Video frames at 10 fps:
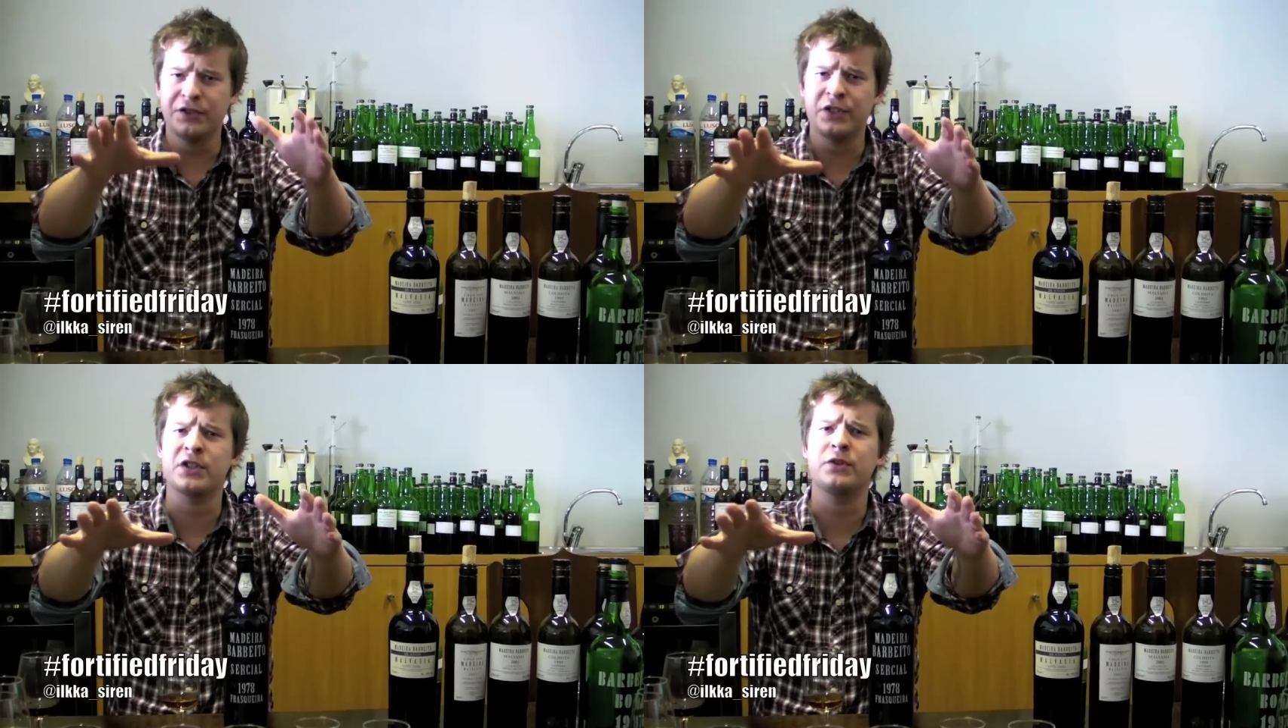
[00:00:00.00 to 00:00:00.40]

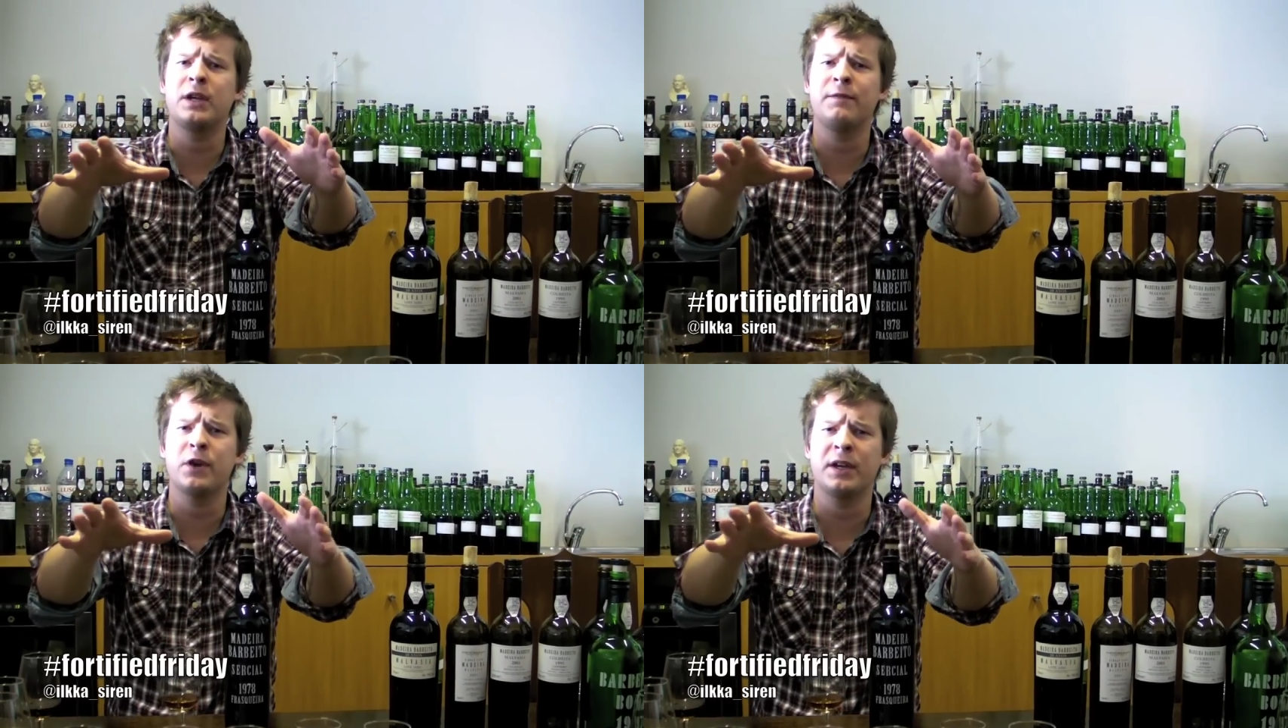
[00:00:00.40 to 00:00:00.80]
Just to
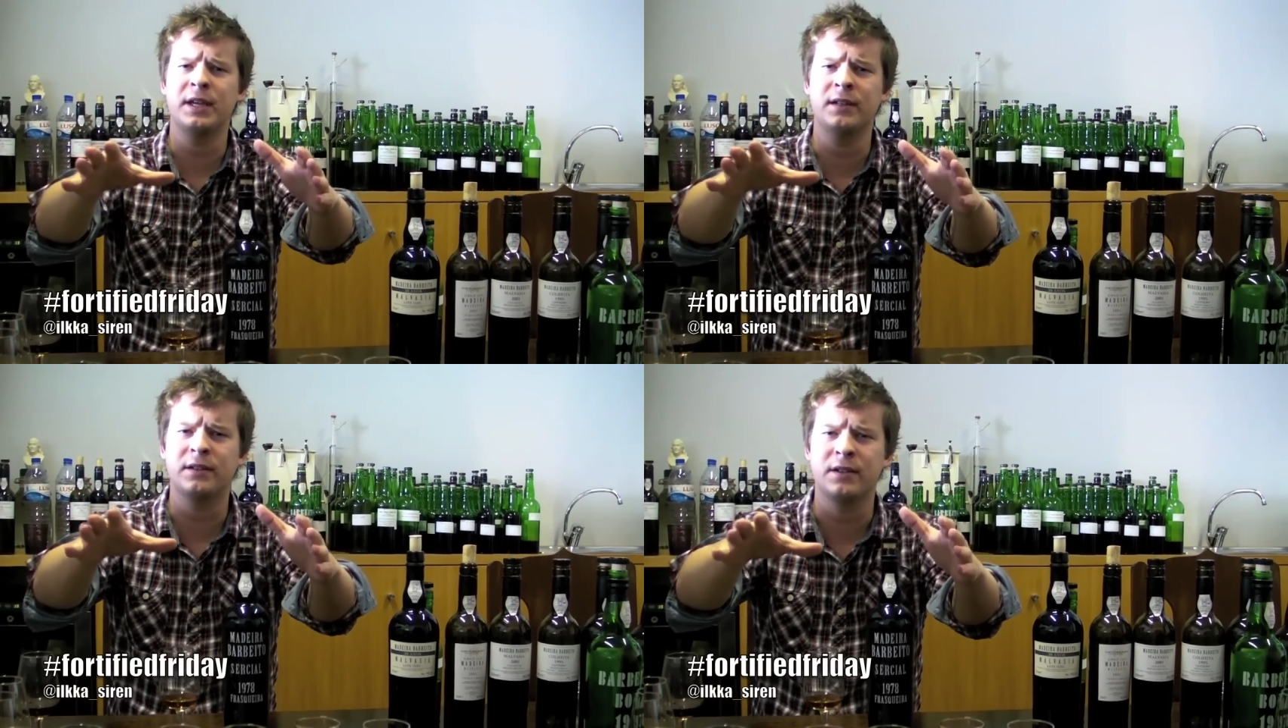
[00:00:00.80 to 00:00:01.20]
give you a
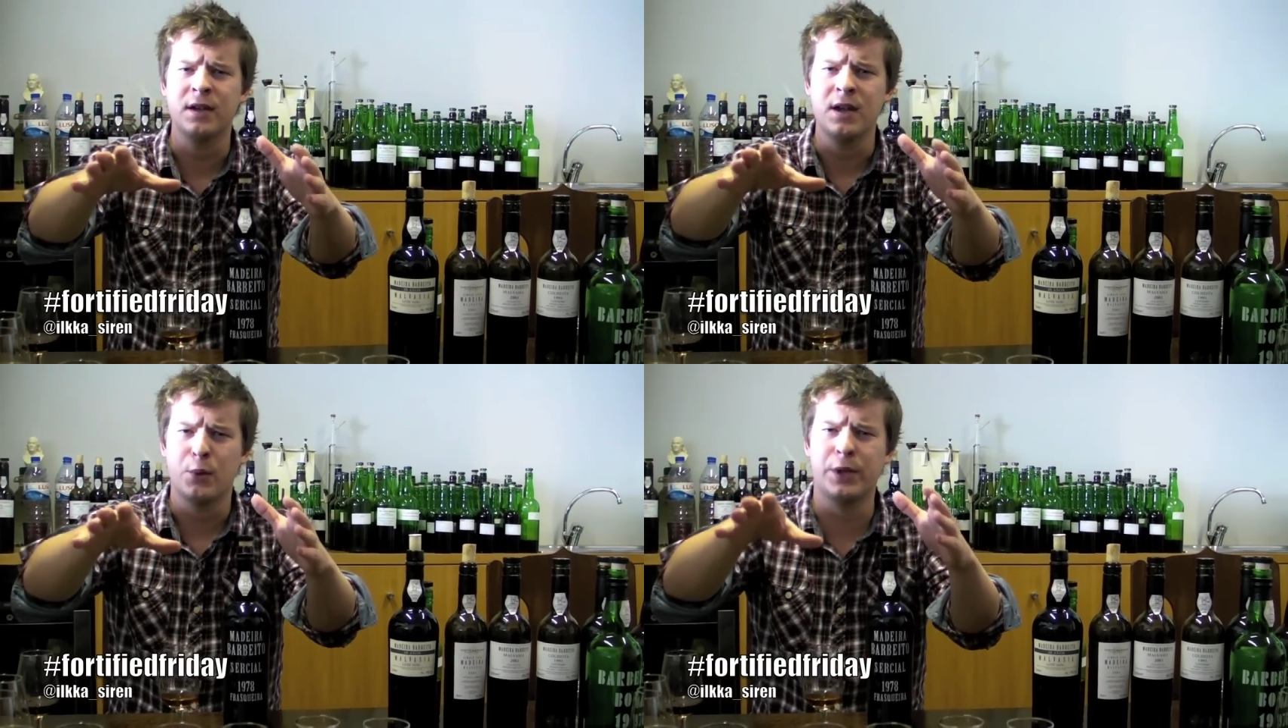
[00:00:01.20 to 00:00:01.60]

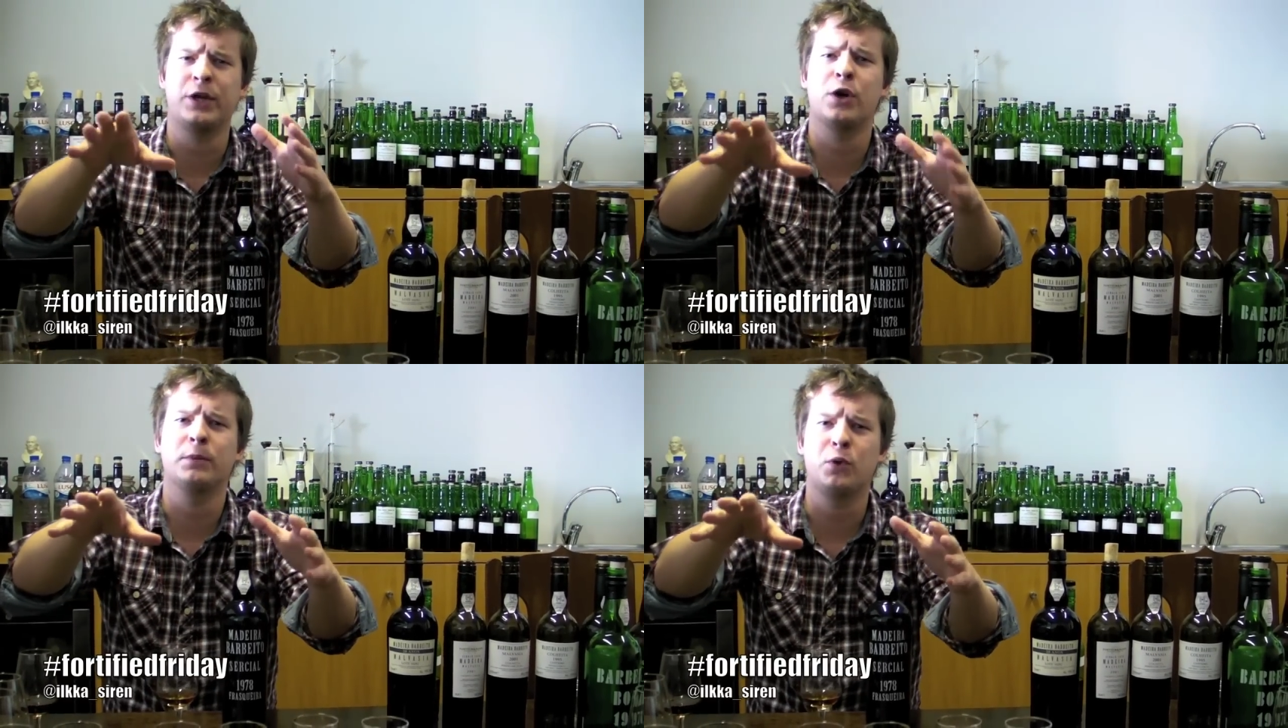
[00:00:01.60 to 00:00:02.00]
hint, when
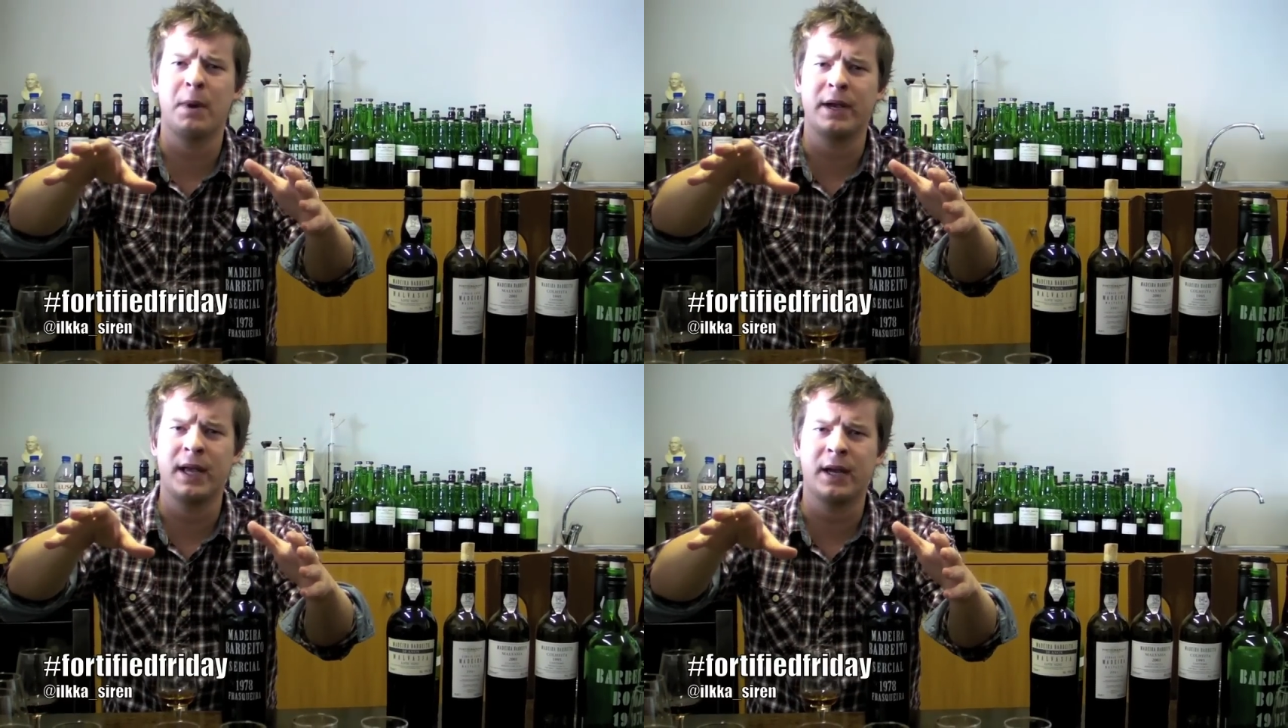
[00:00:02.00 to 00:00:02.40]
it comes to
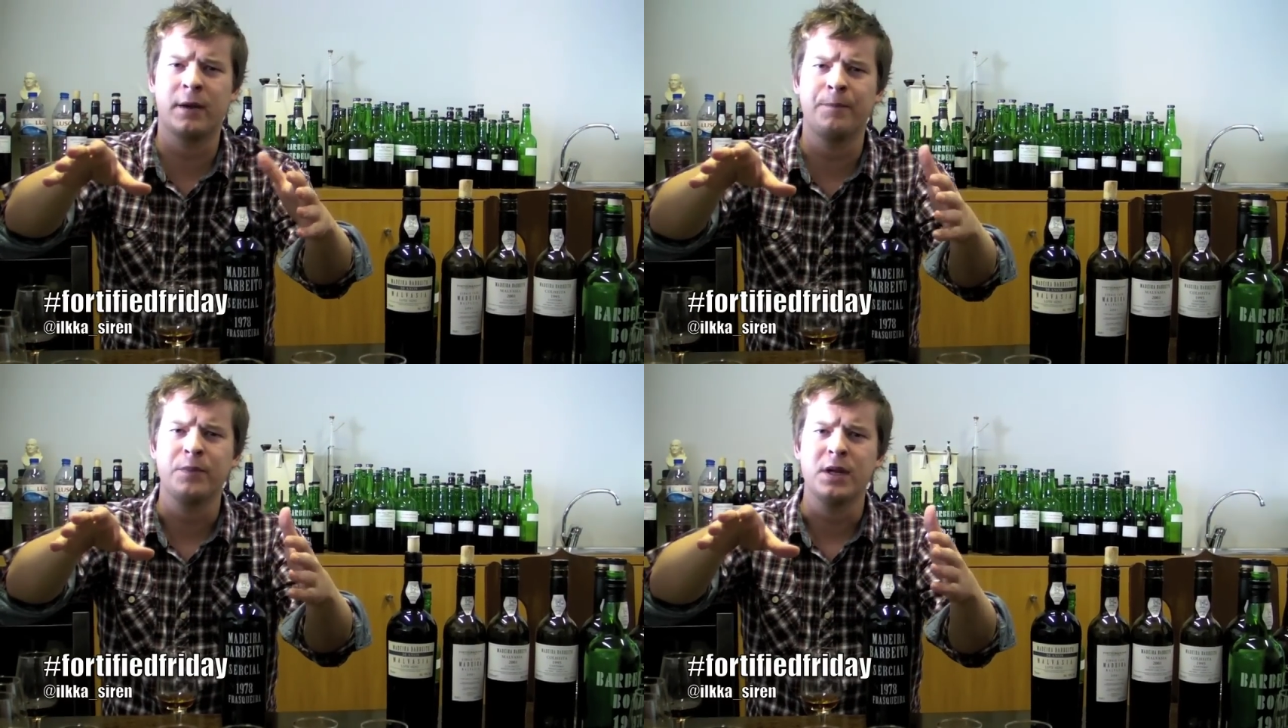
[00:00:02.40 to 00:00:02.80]

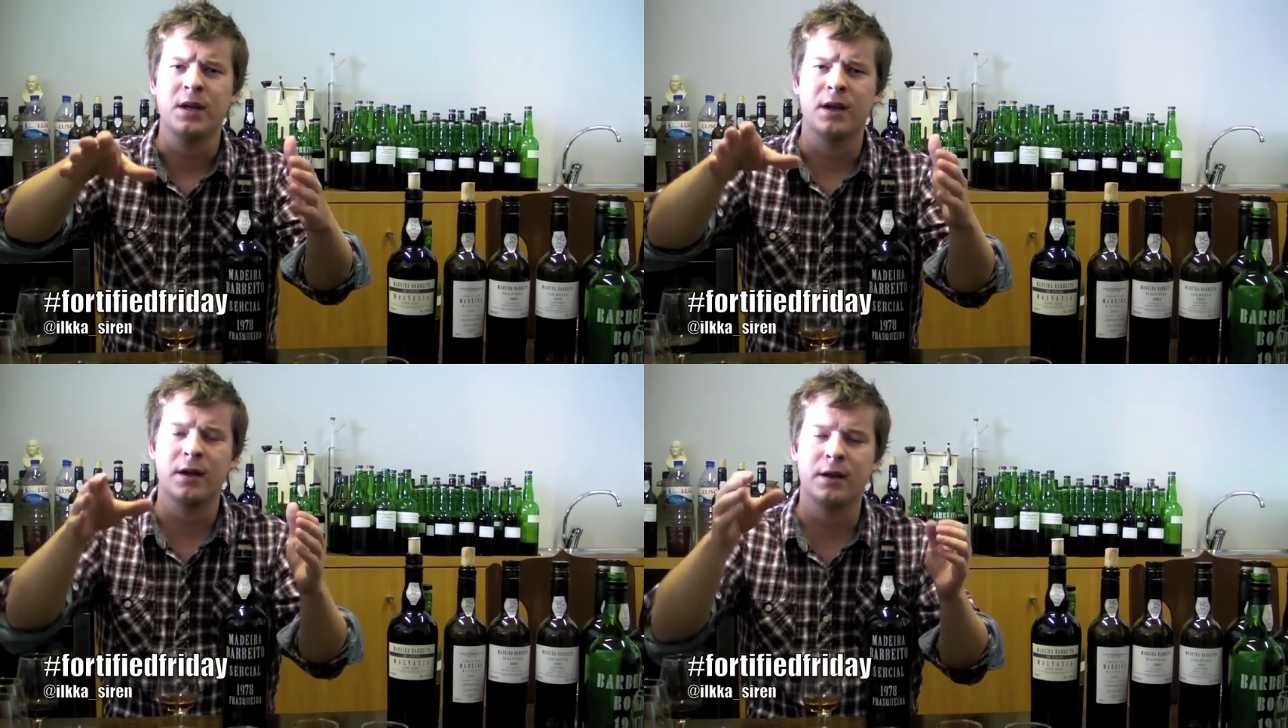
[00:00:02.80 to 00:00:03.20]
Madeira,
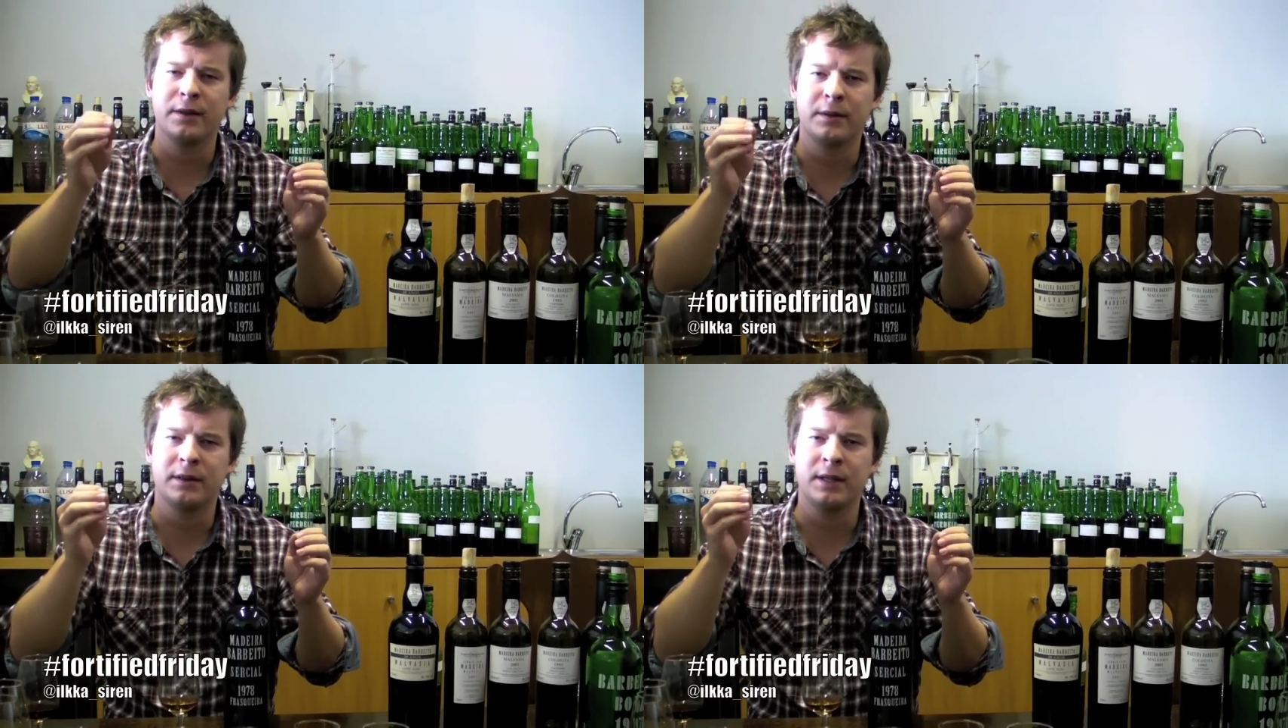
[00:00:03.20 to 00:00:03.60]
uh,
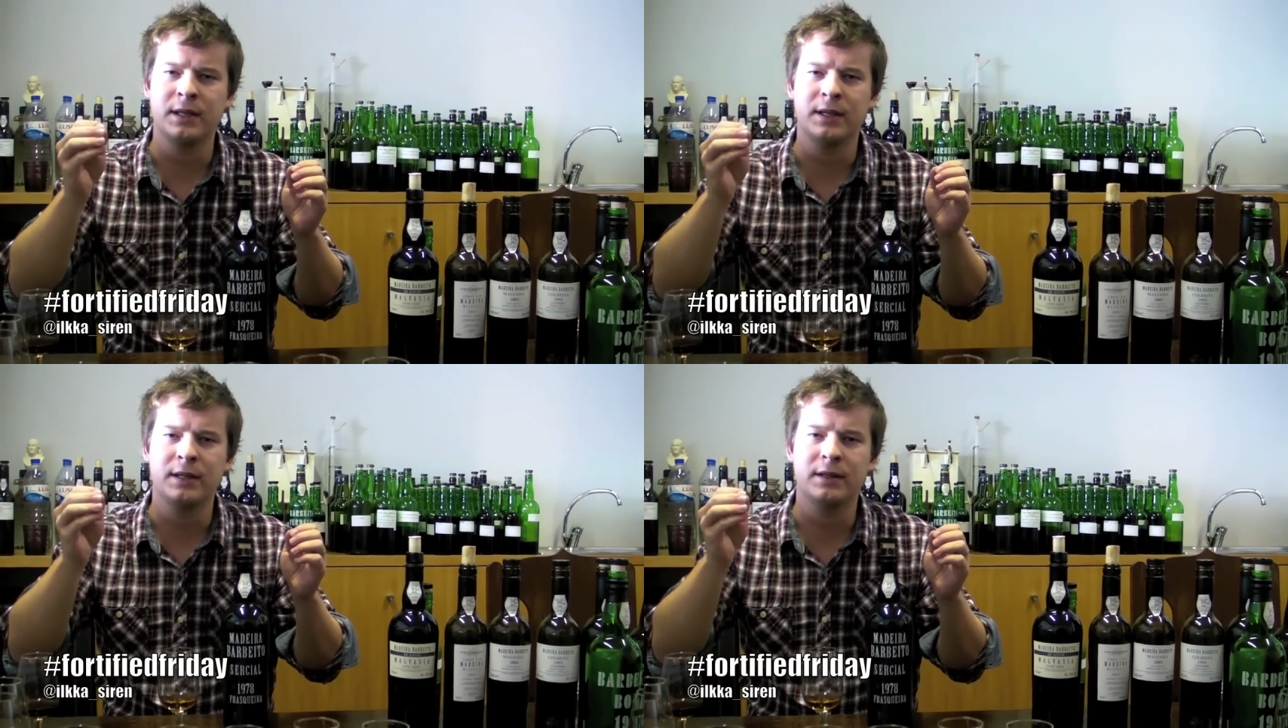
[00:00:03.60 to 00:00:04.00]

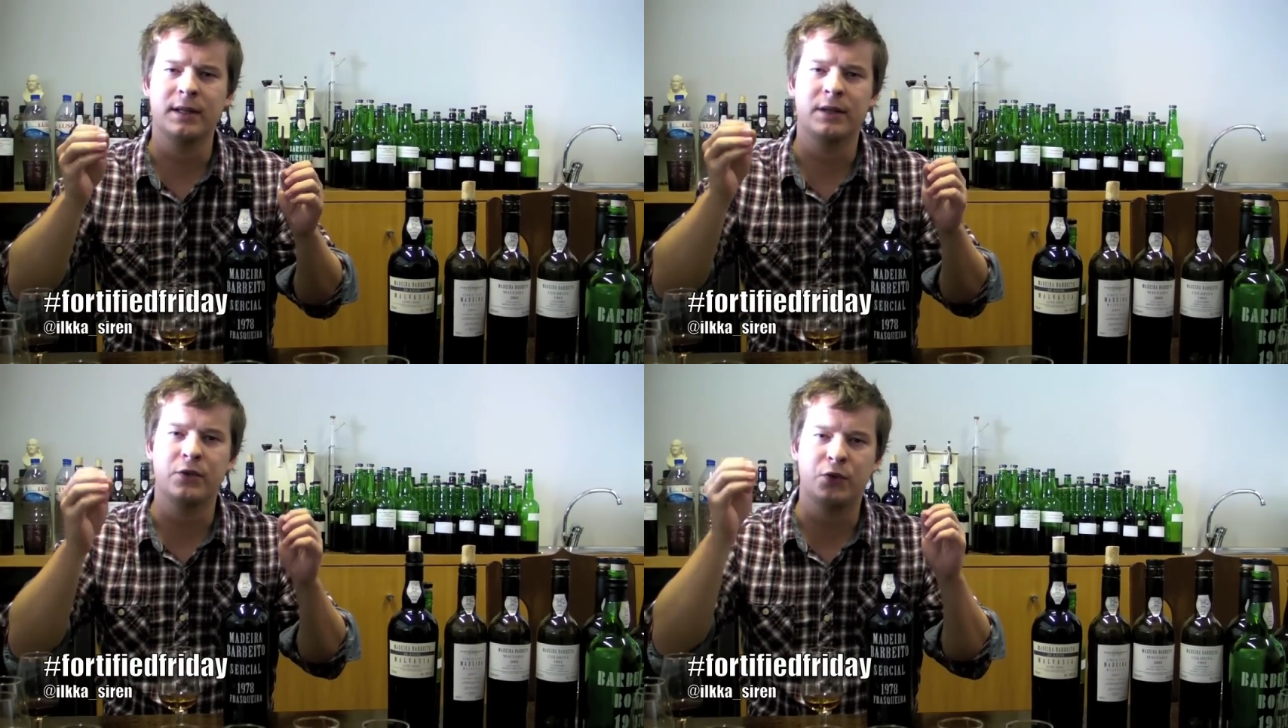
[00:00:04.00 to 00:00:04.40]
the, the